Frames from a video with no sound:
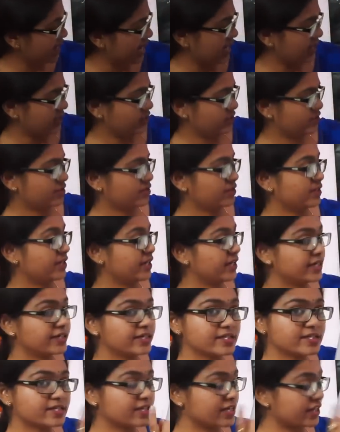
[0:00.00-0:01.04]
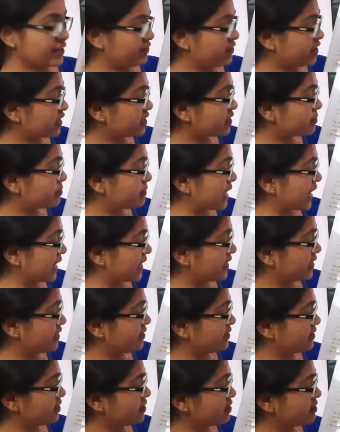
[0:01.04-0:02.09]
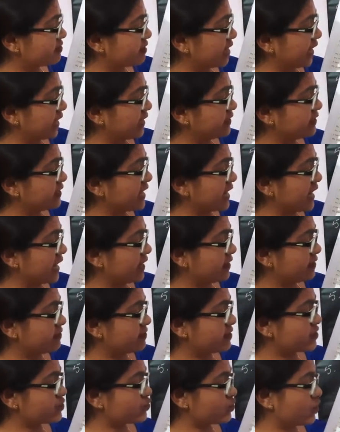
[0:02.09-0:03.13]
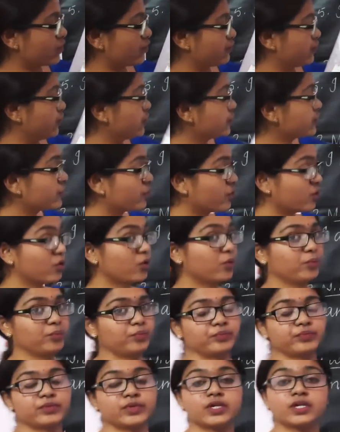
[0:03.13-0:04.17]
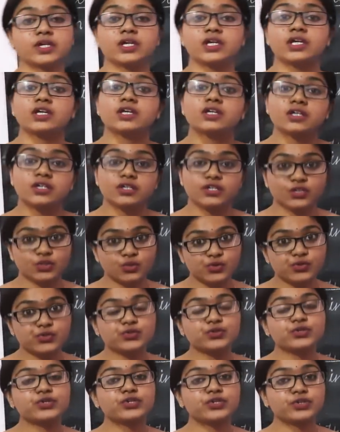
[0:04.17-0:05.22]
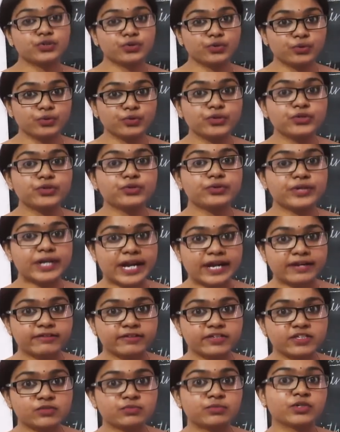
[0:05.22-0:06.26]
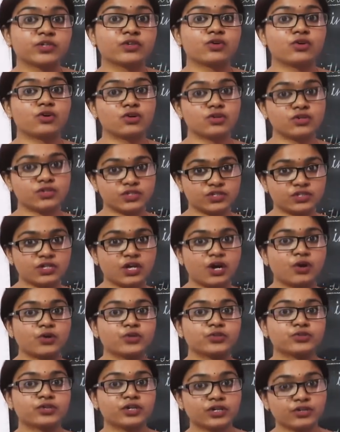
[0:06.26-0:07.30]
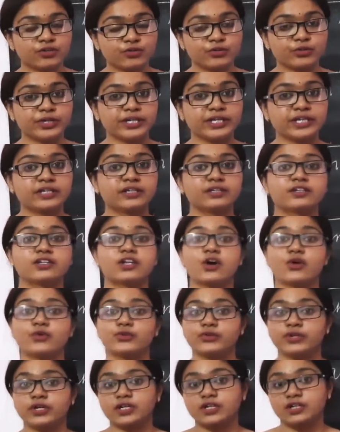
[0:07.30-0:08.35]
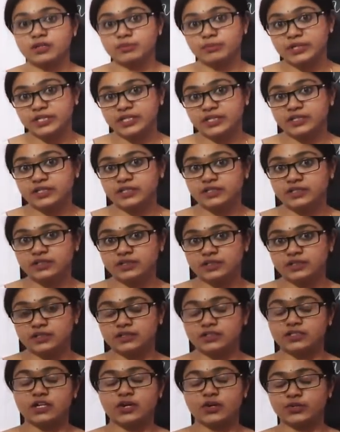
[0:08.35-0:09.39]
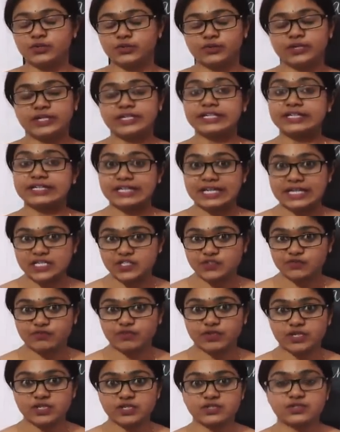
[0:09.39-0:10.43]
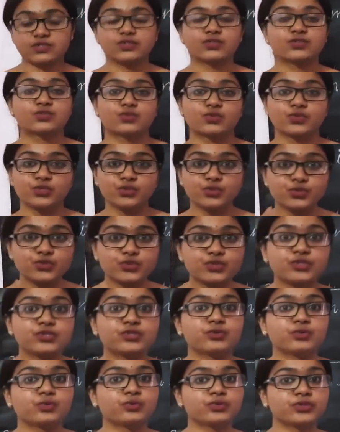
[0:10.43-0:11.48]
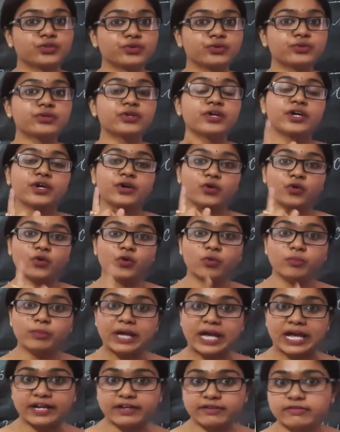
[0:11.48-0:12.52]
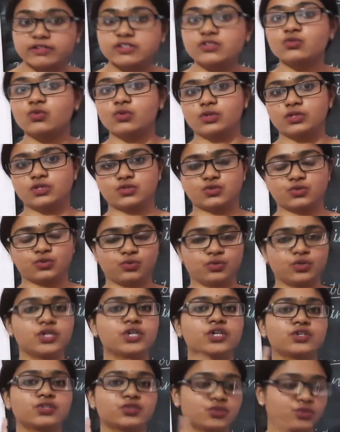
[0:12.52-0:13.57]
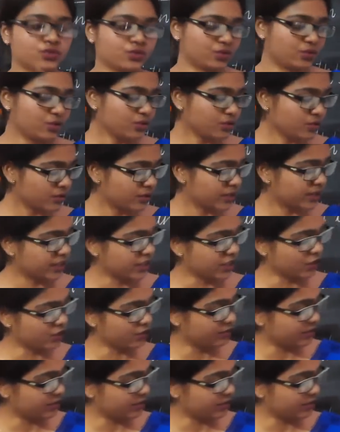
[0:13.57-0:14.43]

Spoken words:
at. It is given in the bracket here. Write the address of your home. You should know your address because now you are growing. Now you are coming in. Now you are in class first. So you should know your home address also. So you